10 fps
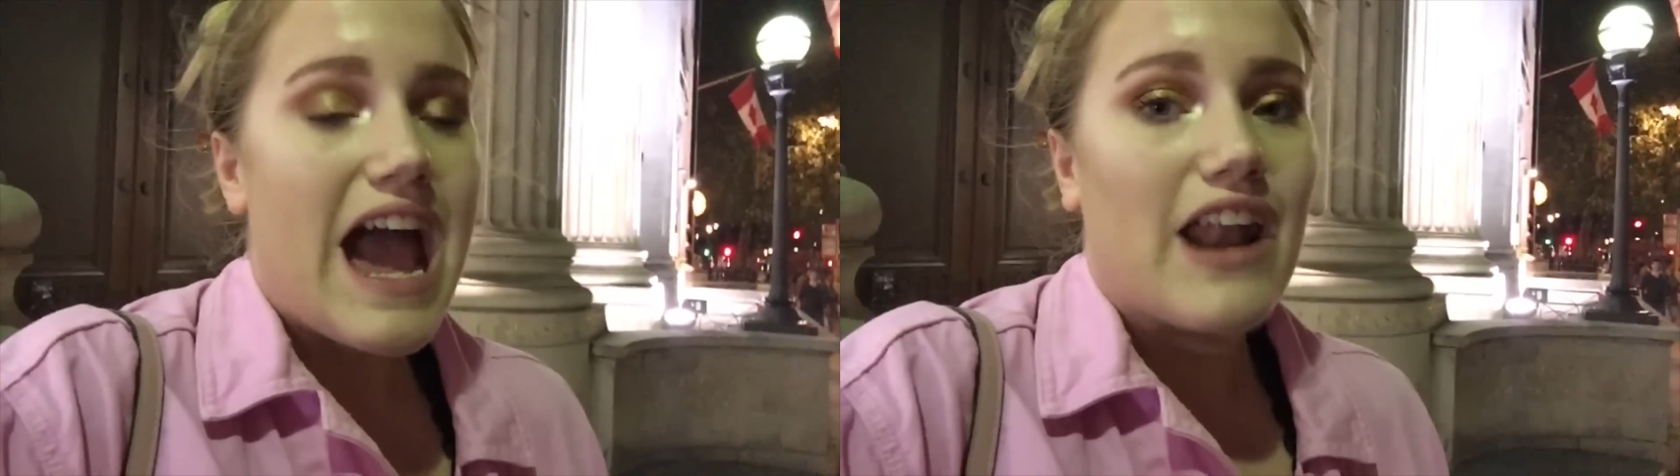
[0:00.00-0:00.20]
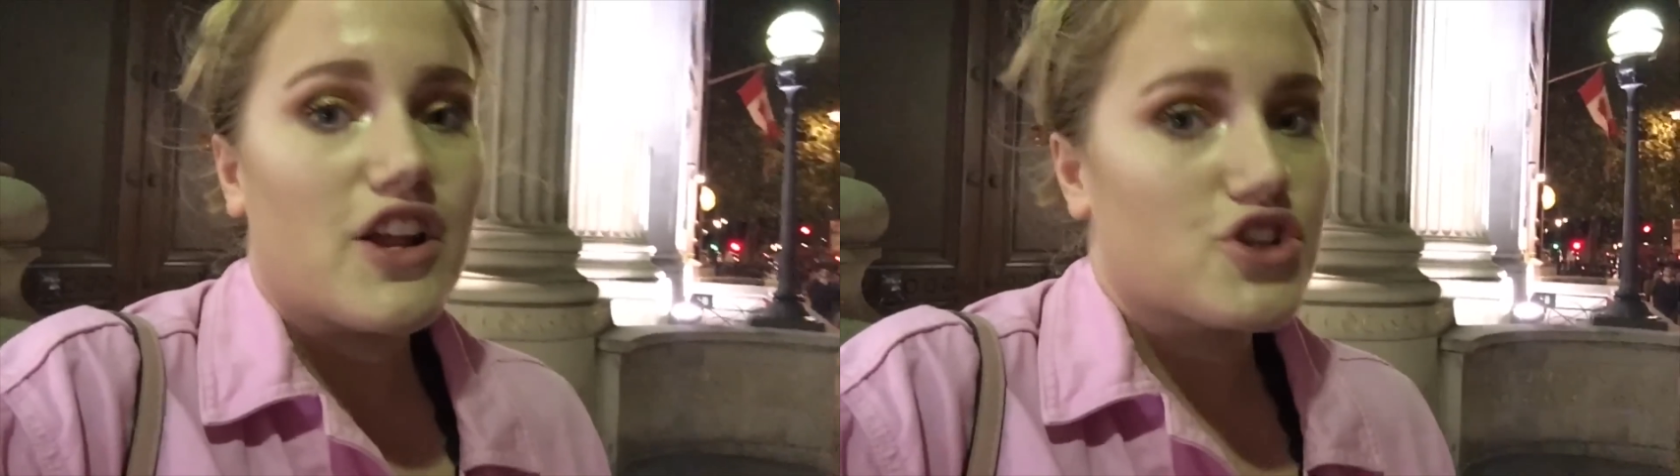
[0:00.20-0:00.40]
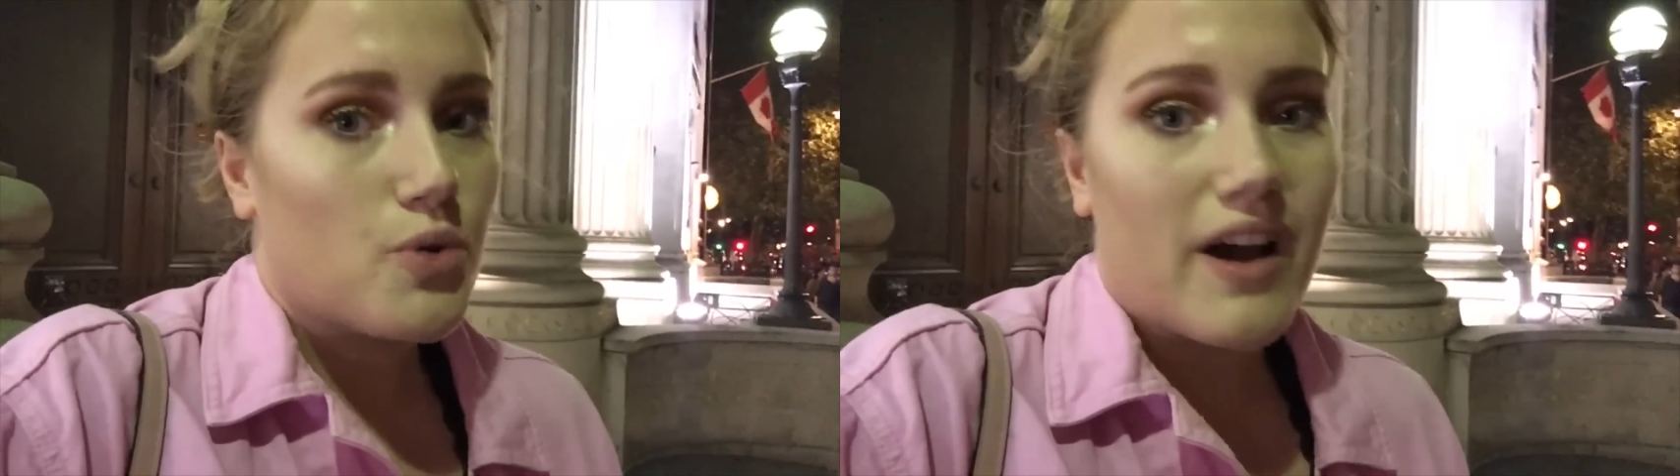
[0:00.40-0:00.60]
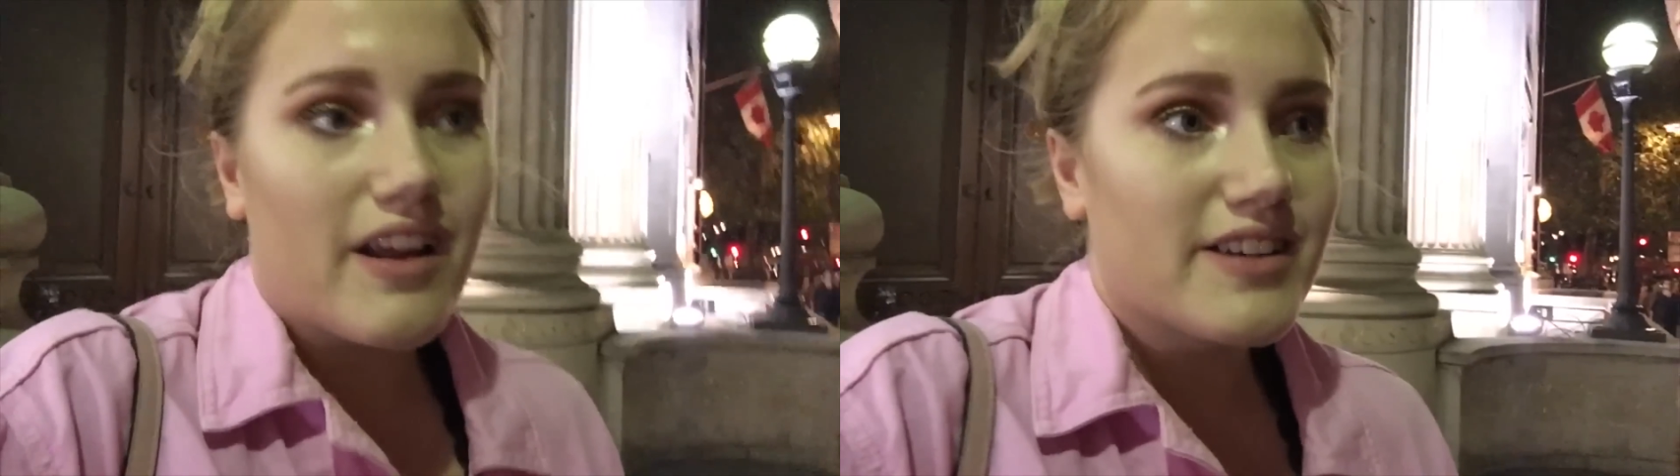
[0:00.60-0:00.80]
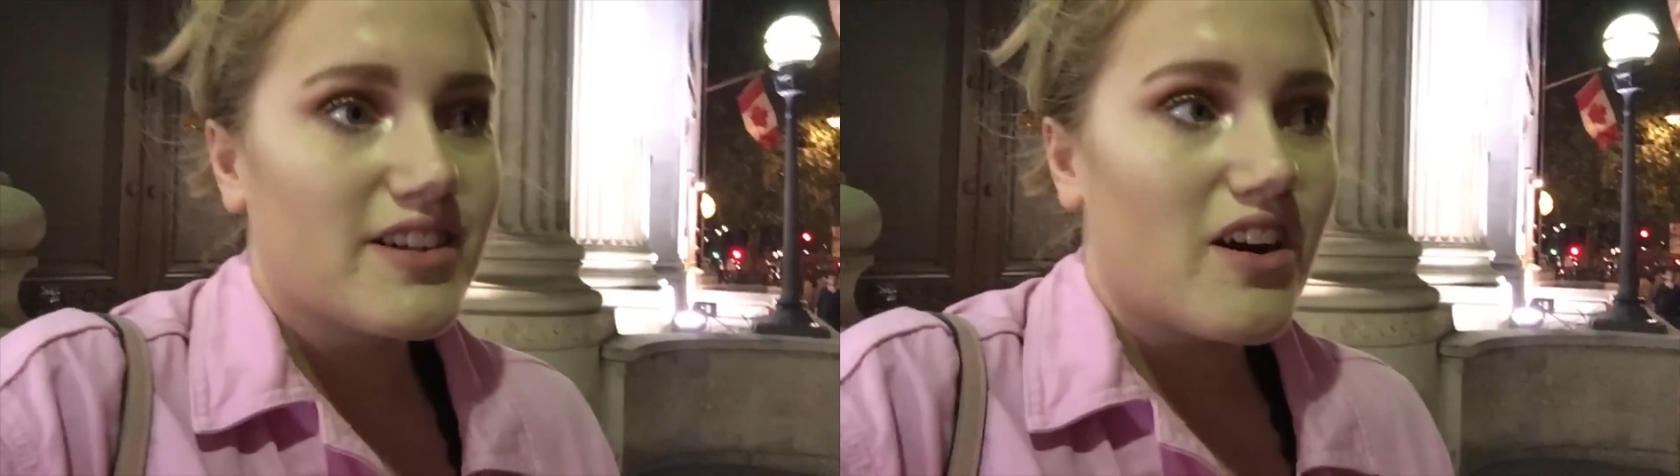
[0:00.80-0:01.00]
and like the
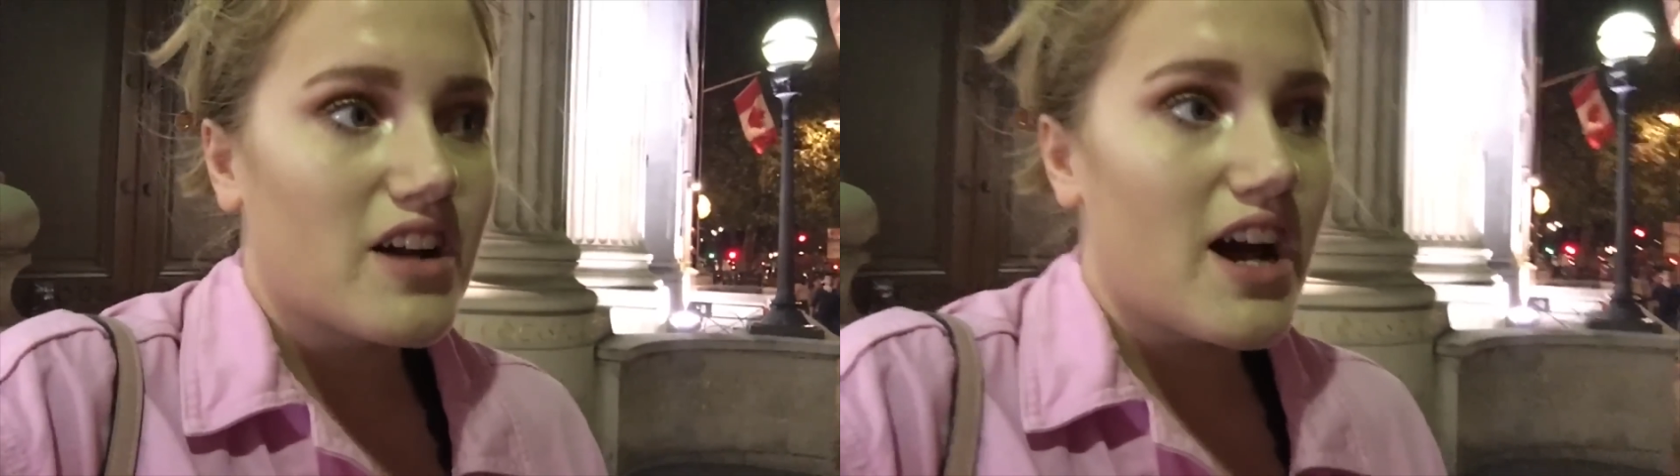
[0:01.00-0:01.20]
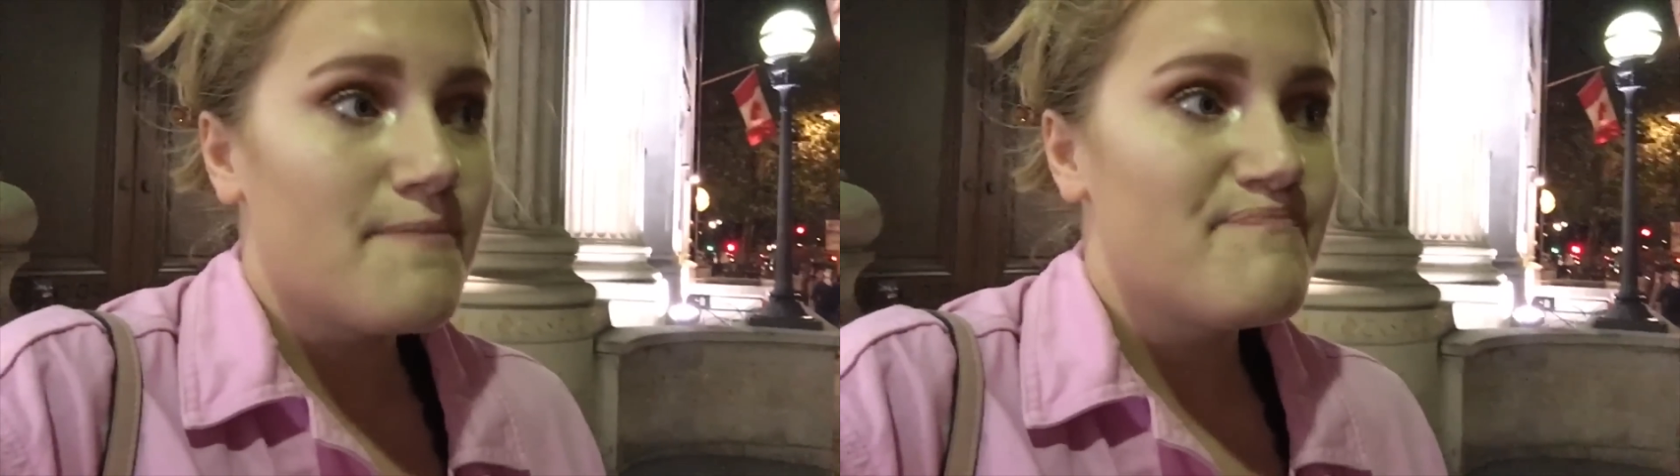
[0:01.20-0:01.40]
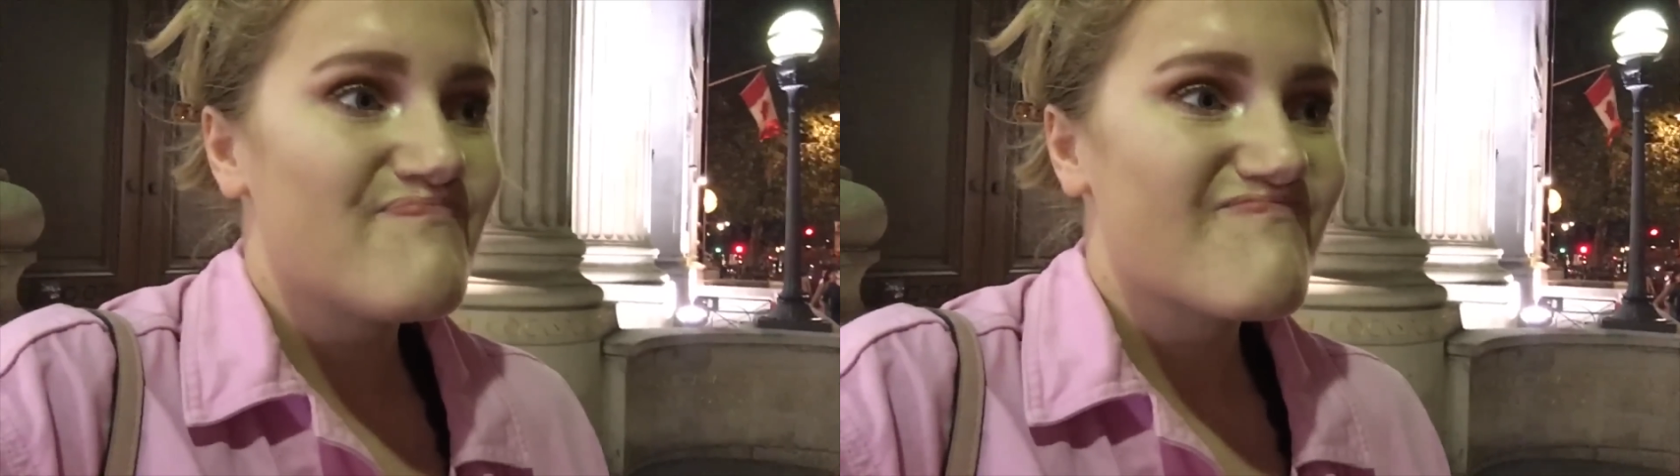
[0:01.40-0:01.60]
Twilight Saga.